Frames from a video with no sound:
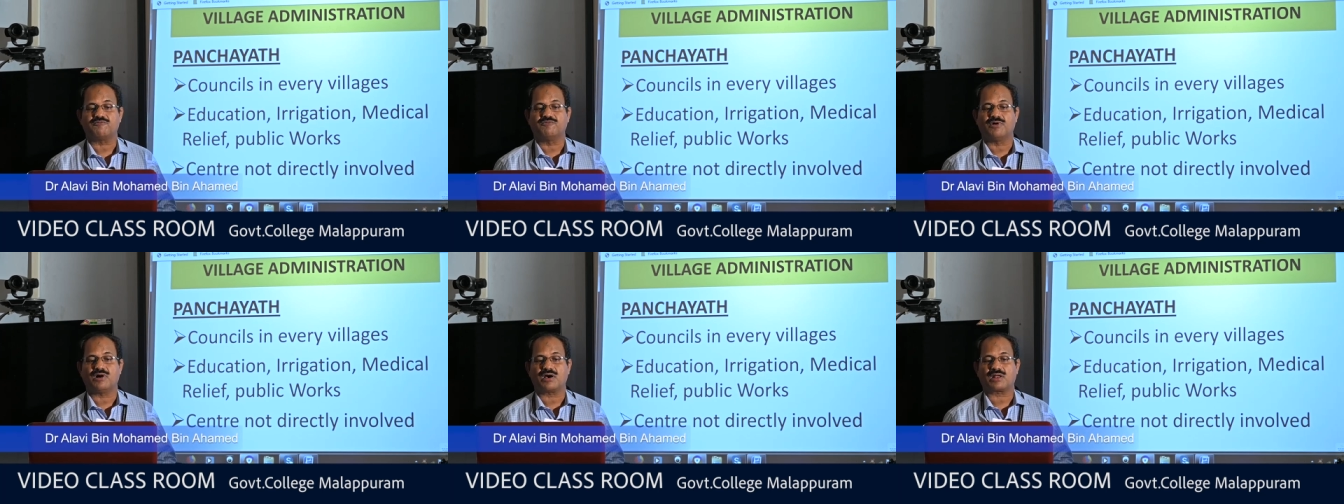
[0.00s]

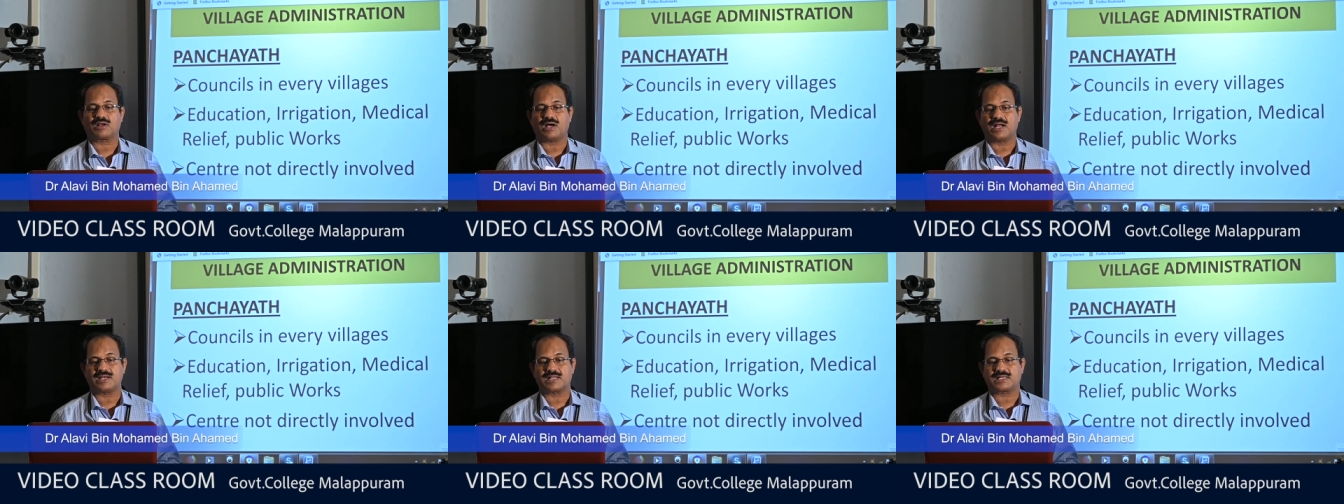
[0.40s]
were
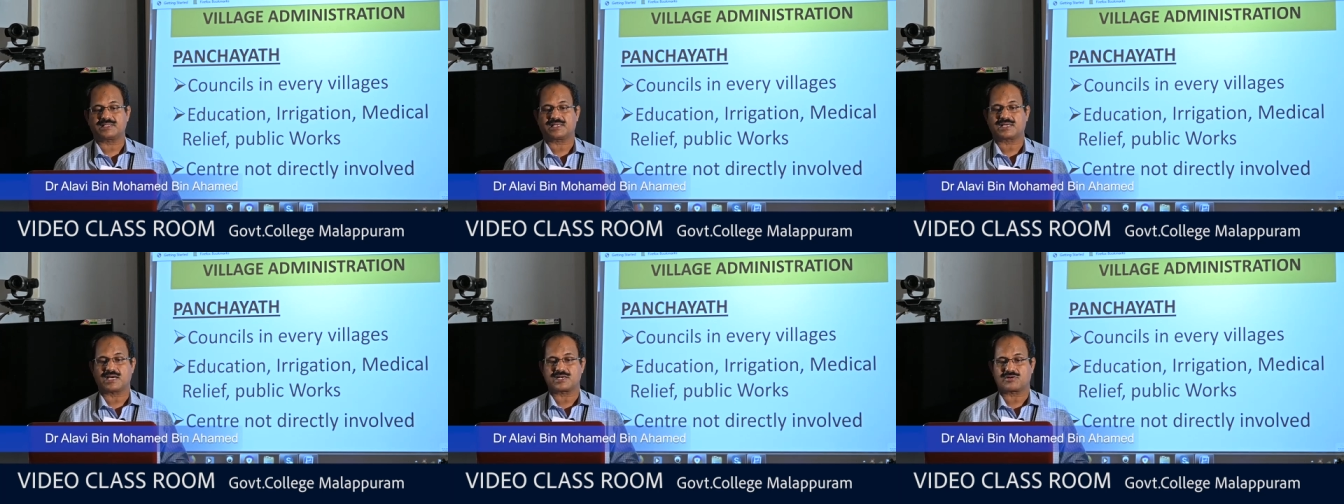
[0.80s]
under
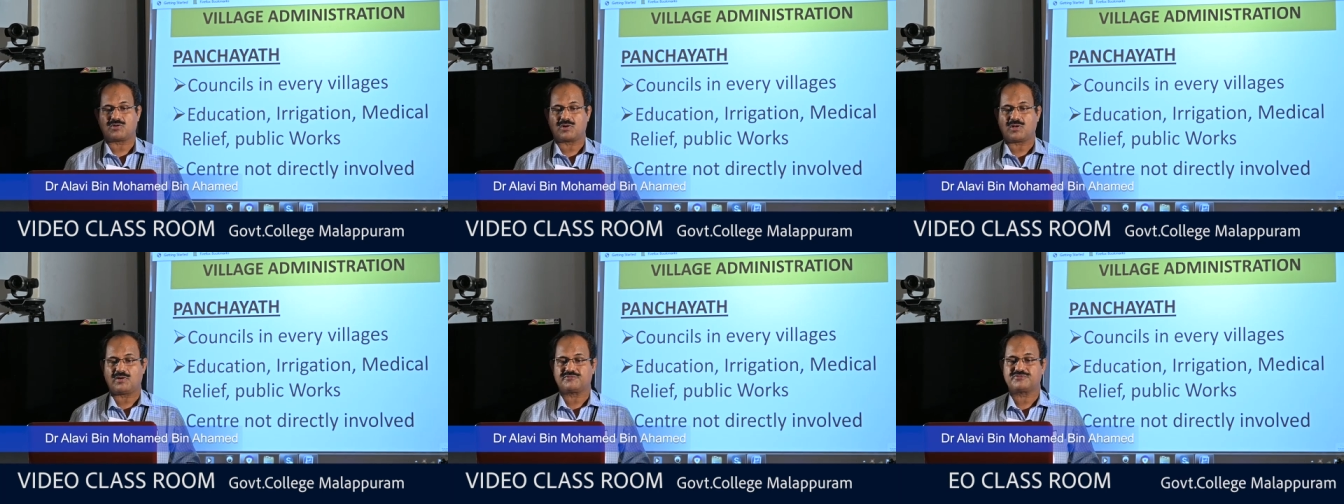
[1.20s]
the
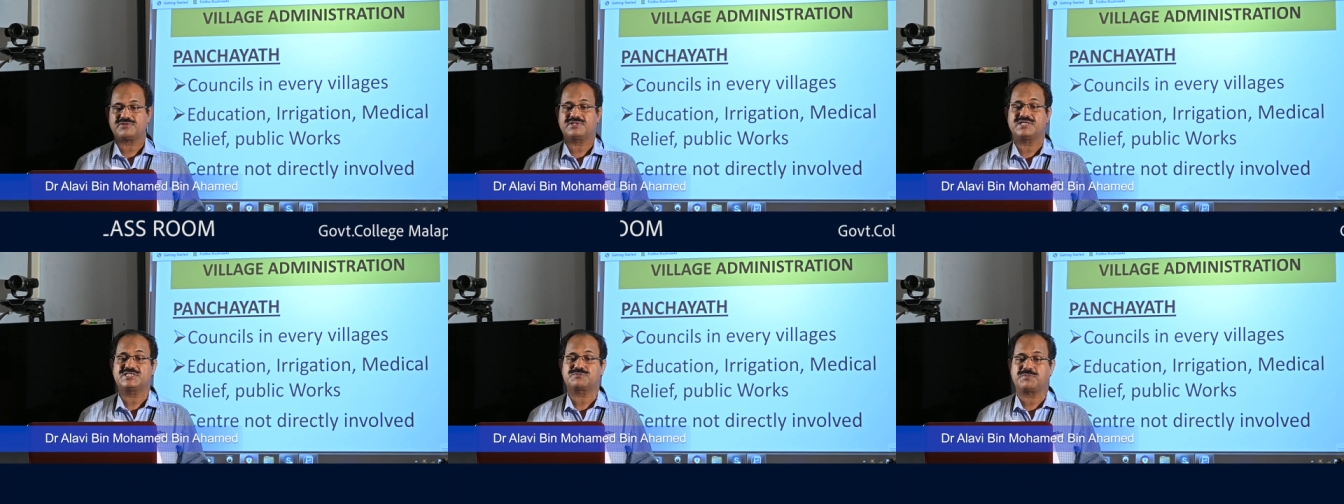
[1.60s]
control of
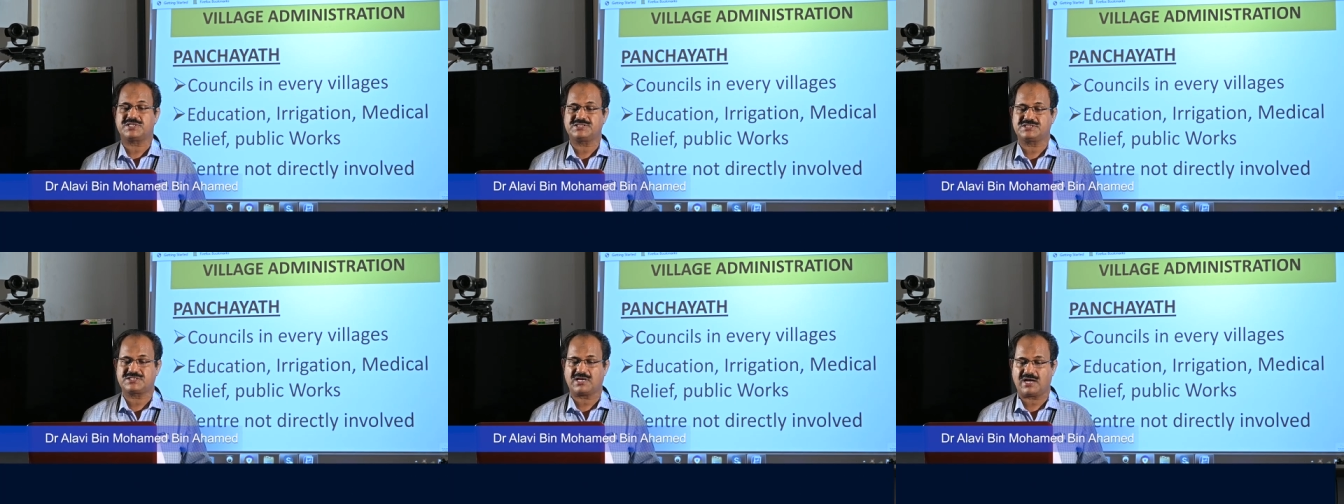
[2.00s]
this
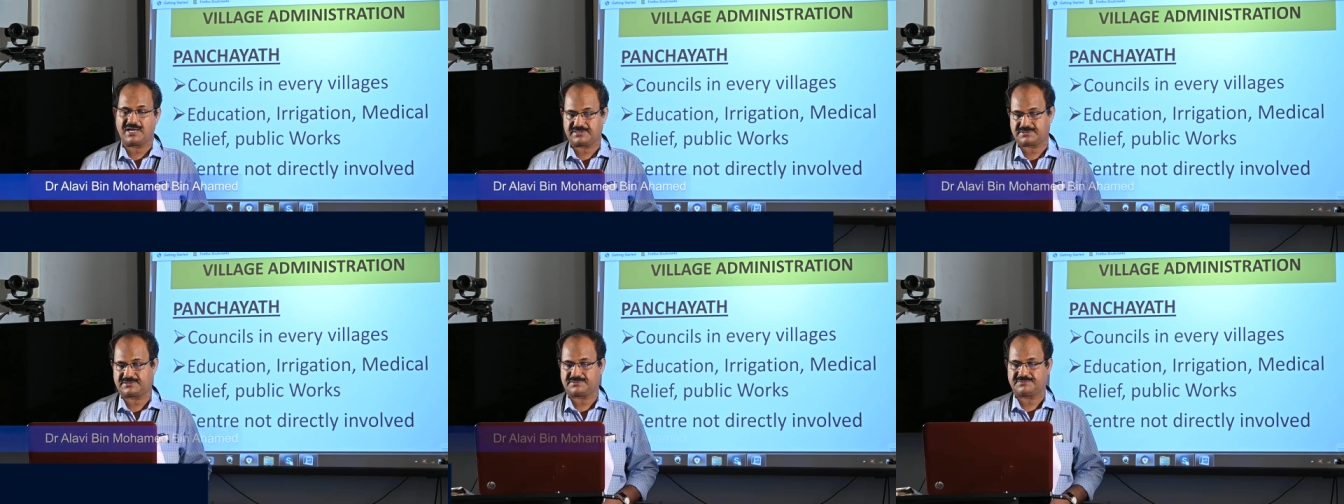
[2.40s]

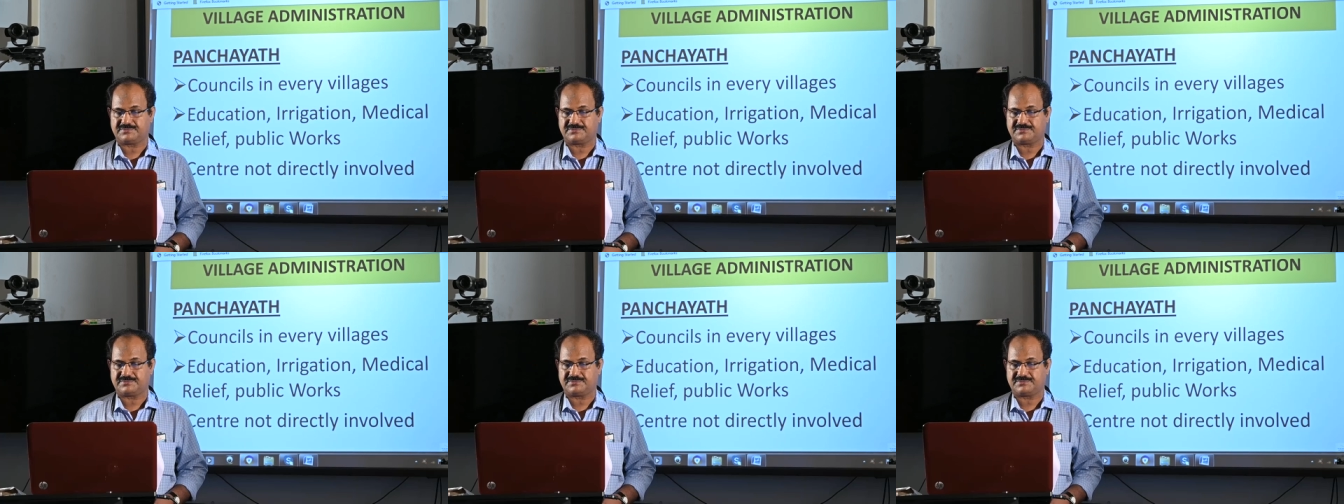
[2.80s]
panchayat.